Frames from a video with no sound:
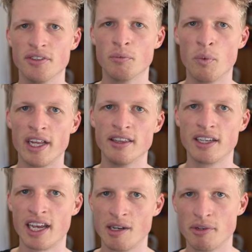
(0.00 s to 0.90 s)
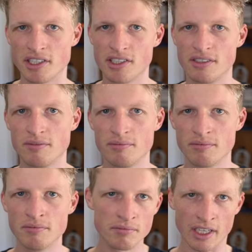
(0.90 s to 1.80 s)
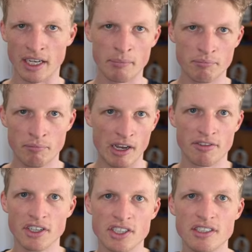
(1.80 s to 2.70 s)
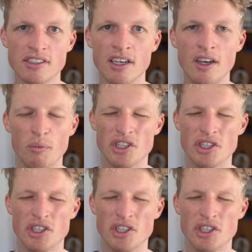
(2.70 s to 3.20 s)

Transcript: when the CAN bus like malfunctions,